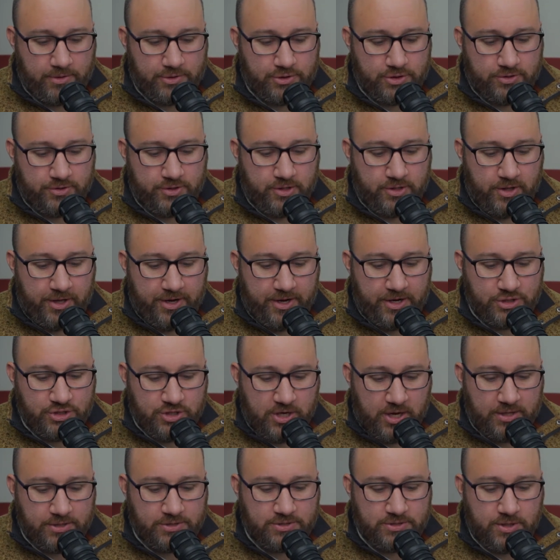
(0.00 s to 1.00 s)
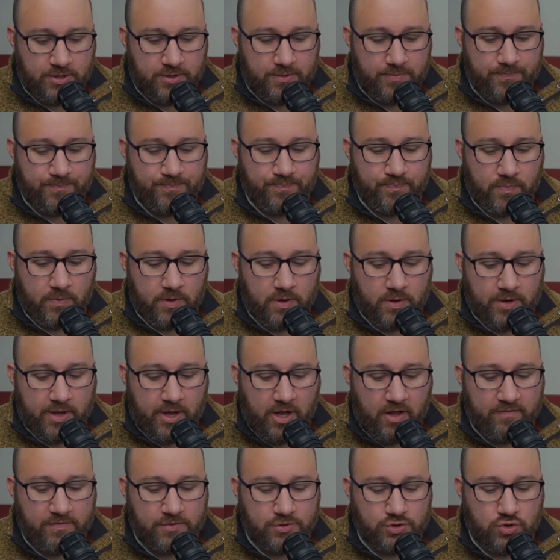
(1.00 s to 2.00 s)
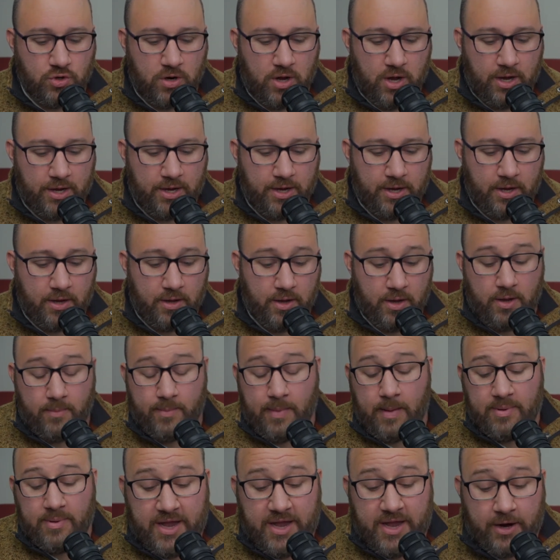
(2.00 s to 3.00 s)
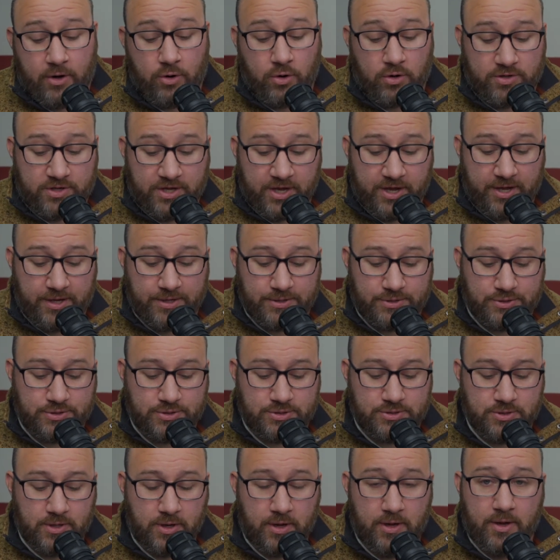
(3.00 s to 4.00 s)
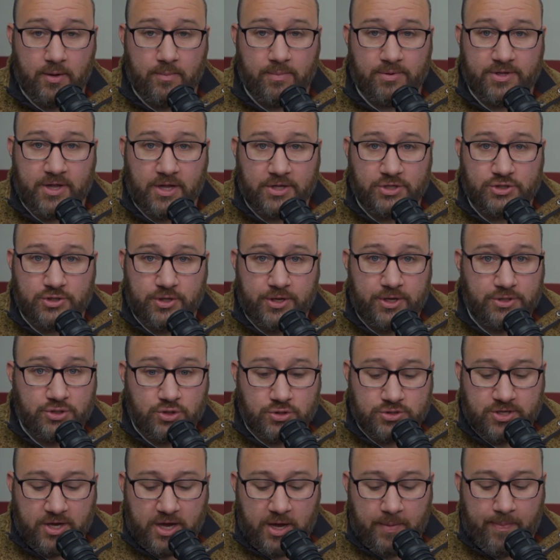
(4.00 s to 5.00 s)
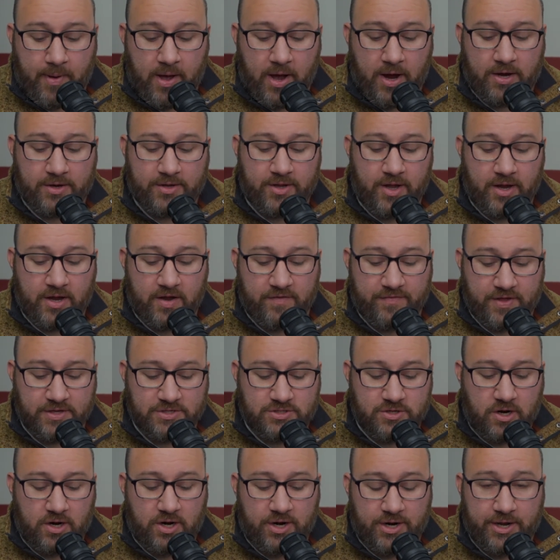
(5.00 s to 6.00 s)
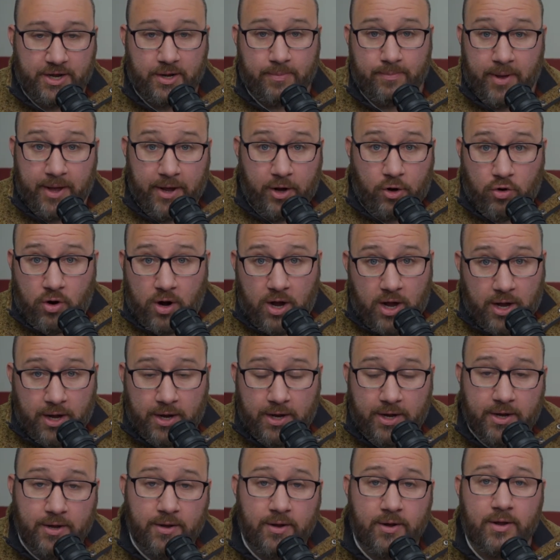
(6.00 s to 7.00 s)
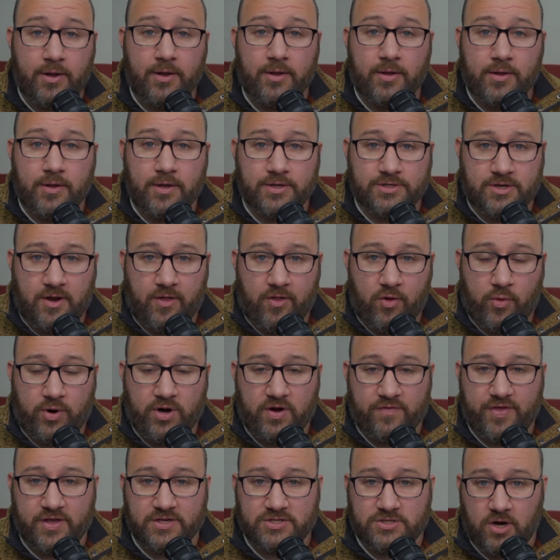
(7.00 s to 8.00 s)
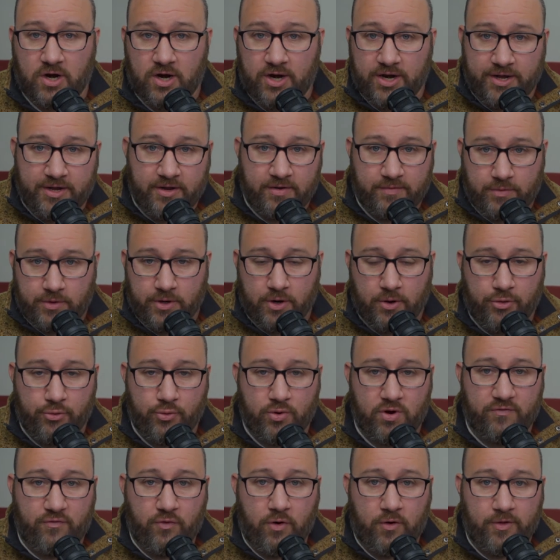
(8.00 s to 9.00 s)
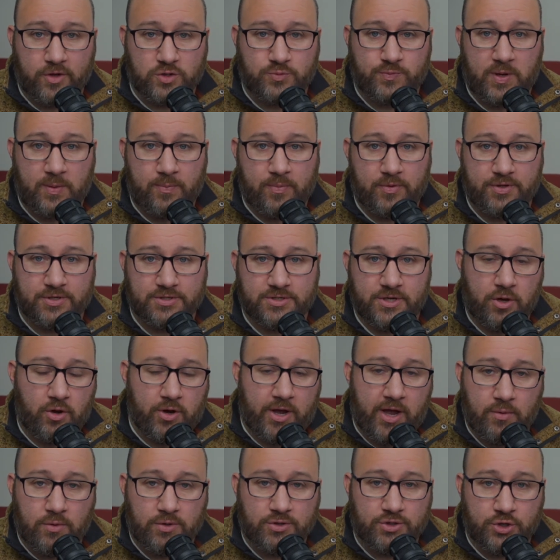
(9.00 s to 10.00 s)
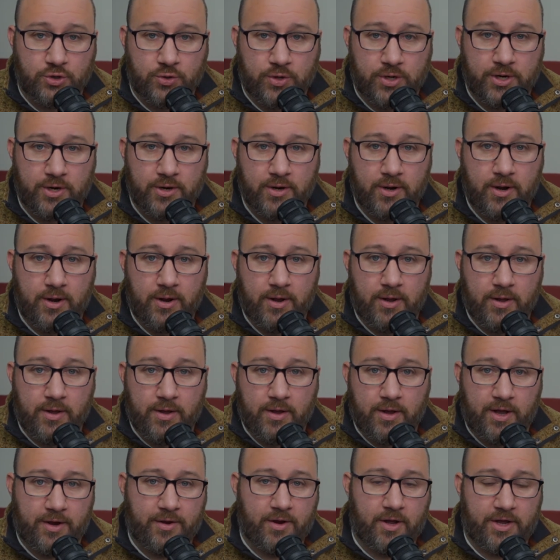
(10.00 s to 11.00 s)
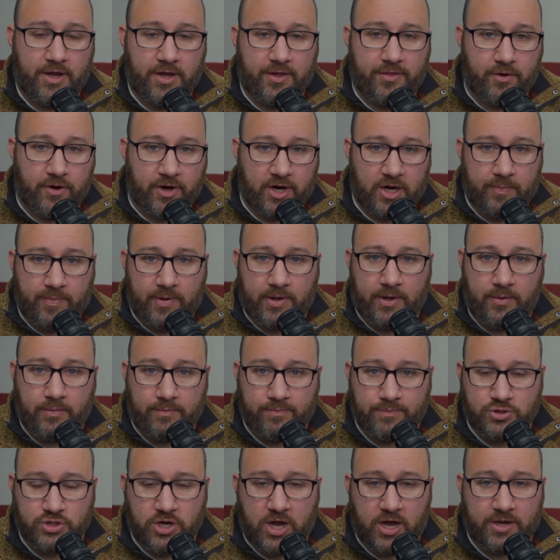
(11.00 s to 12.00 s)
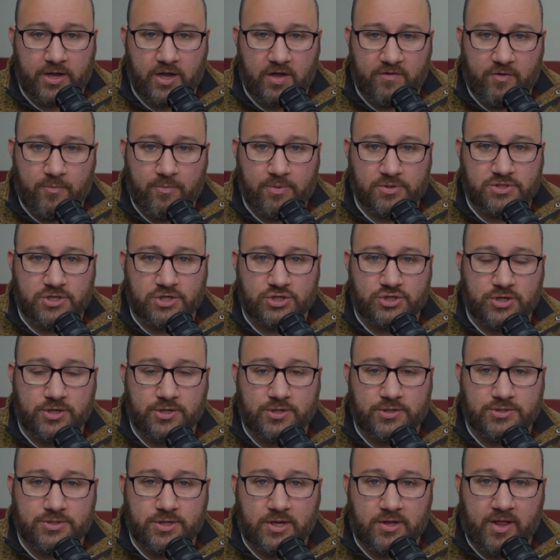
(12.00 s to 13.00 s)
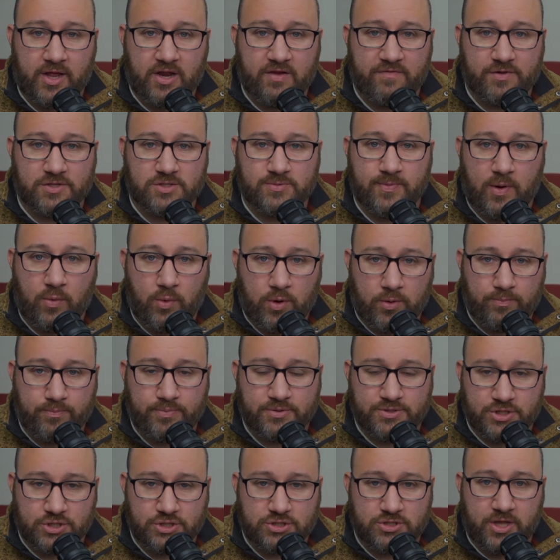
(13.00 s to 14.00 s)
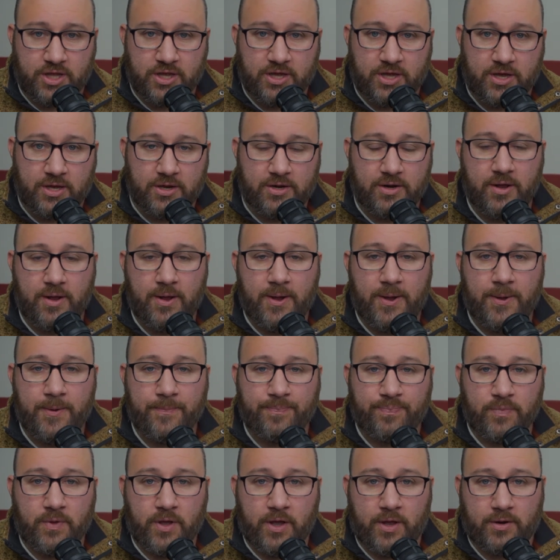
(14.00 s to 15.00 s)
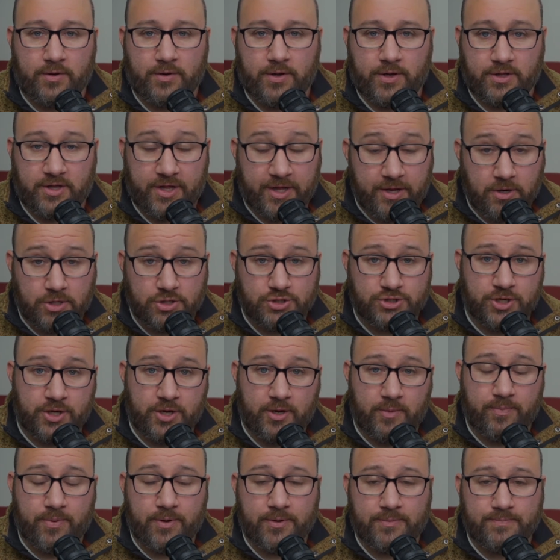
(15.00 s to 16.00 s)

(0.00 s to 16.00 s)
Delana Johnson, Calvin Troggy, maybe Ortiz, potentially Josiah Pocketalk. If they started to get Mike Cronk, there's another one. If they started to get 3 or 4 of those people to say, okay, we'll do it. And again, they're going to be jockeying for positions, and a lot of it's about what position they get and leadership.